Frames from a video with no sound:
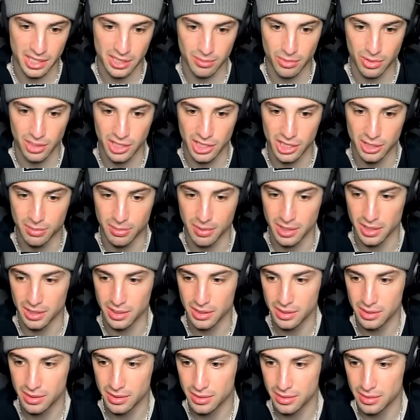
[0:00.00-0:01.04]
some more H P.
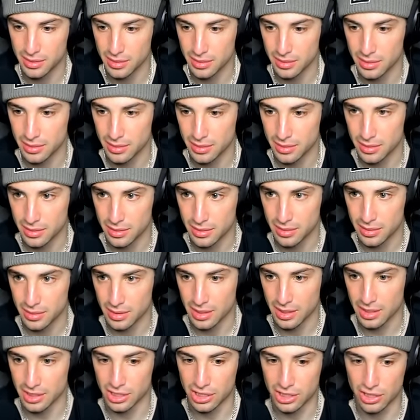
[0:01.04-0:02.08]

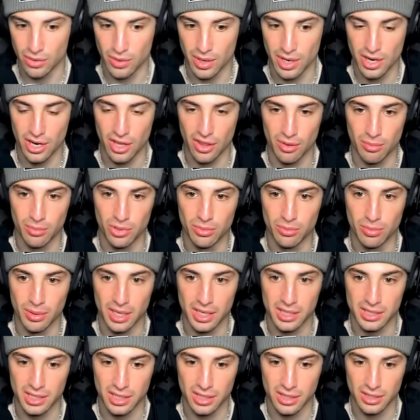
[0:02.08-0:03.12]
And just throw another
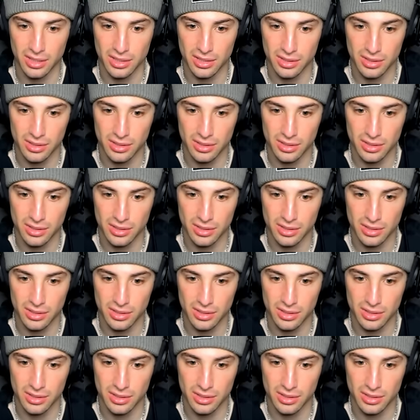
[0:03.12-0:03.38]
Moonblast here.